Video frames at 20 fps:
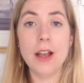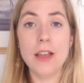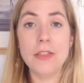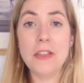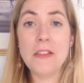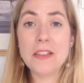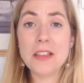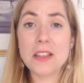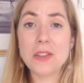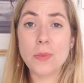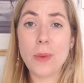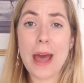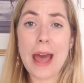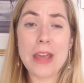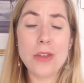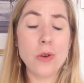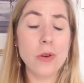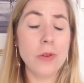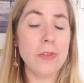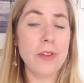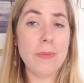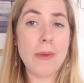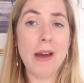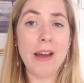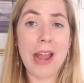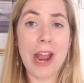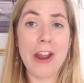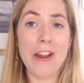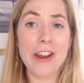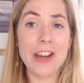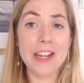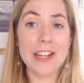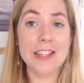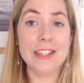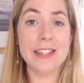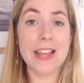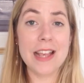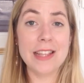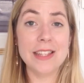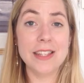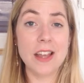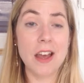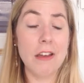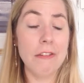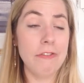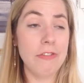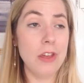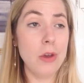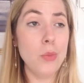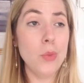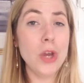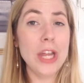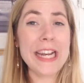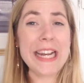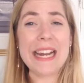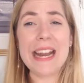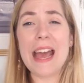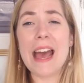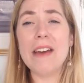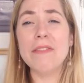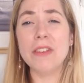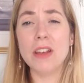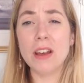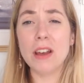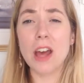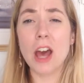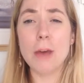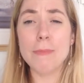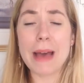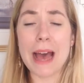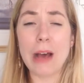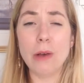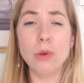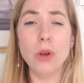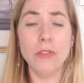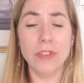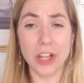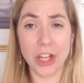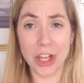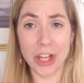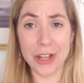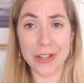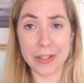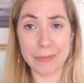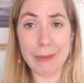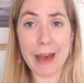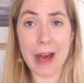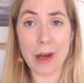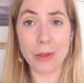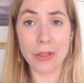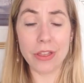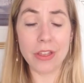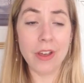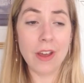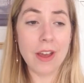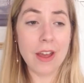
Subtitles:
This is where your female character says stuff that would never come out of a girl's mouth.